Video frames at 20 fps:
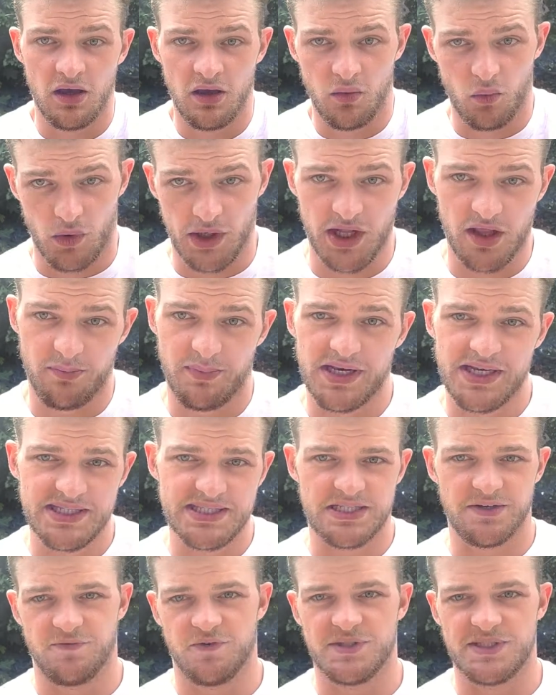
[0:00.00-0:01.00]
One of the biggest
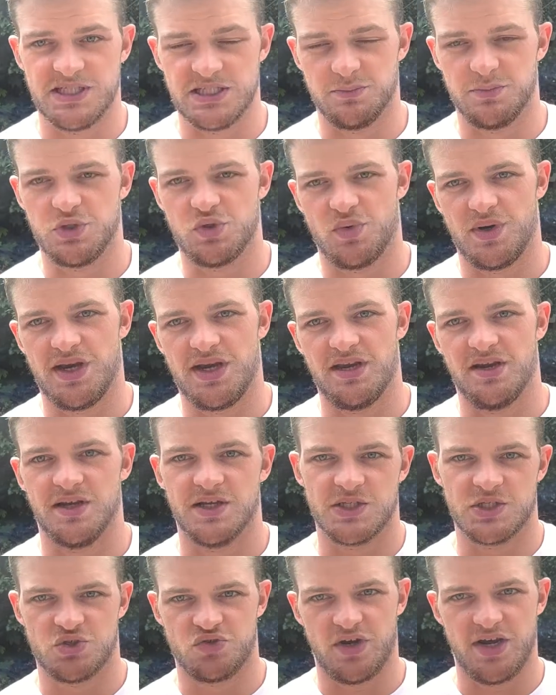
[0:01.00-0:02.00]
differences between
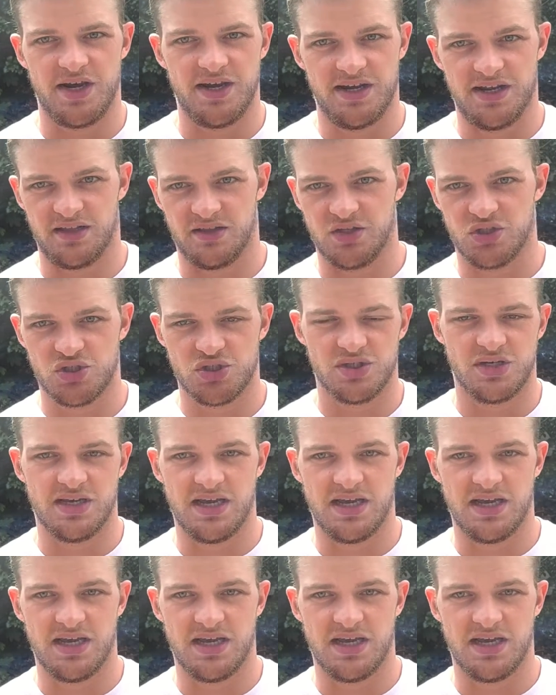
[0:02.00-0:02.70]
Australian English